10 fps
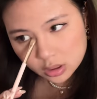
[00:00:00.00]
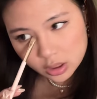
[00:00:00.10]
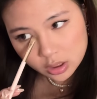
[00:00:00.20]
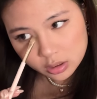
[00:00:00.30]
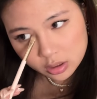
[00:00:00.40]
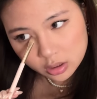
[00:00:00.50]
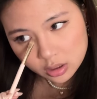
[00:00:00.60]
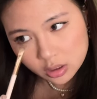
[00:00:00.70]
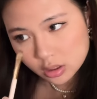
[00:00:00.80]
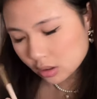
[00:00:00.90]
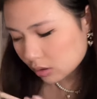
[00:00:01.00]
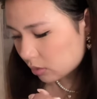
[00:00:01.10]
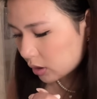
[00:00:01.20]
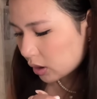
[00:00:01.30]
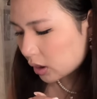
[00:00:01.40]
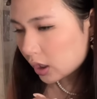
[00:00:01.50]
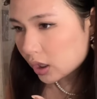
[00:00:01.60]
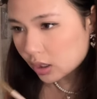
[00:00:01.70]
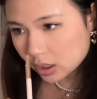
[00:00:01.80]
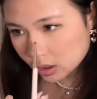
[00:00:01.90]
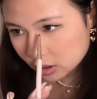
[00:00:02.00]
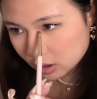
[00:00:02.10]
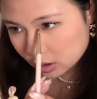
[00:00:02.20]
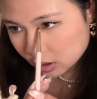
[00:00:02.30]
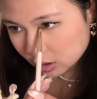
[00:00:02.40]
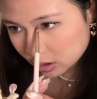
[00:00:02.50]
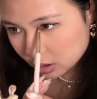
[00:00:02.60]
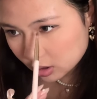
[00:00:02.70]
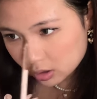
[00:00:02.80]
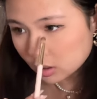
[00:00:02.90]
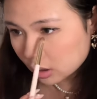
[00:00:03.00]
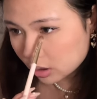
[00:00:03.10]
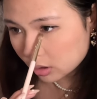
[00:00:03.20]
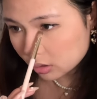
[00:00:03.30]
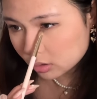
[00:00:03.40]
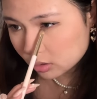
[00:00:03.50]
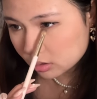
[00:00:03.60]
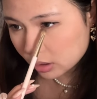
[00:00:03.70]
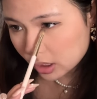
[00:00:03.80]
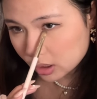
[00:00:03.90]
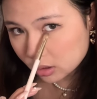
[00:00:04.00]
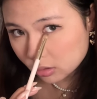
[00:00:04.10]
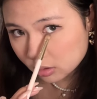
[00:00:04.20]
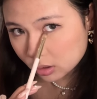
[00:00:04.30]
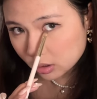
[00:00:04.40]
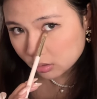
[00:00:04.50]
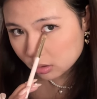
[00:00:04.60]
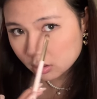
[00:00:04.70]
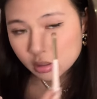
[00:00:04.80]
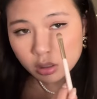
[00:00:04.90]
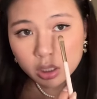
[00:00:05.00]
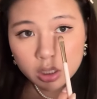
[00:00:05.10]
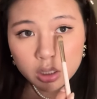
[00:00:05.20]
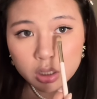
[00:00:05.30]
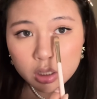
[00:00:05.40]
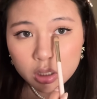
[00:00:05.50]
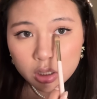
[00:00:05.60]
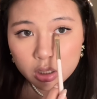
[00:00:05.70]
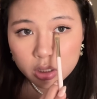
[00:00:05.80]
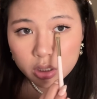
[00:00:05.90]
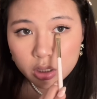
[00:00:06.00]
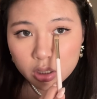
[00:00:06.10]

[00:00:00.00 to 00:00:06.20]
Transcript: the inner corner highlight. And then also drag a little down, like here.